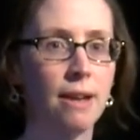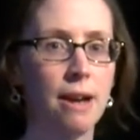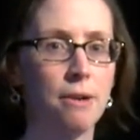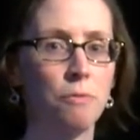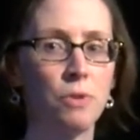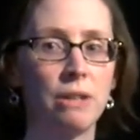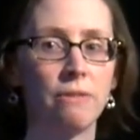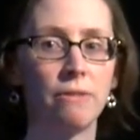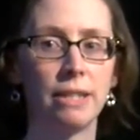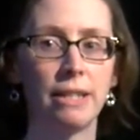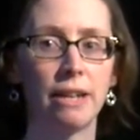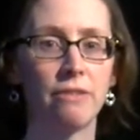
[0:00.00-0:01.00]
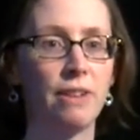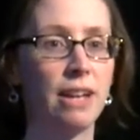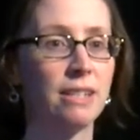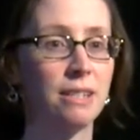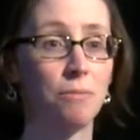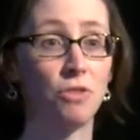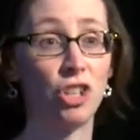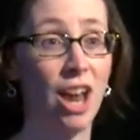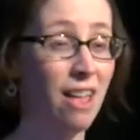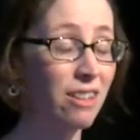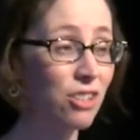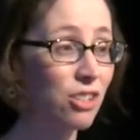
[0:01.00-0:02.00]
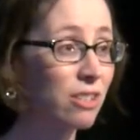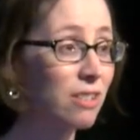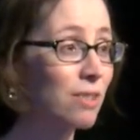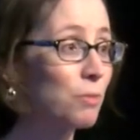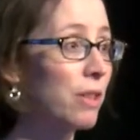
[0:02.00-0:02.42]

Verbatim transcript: Uh, we've identified some challenges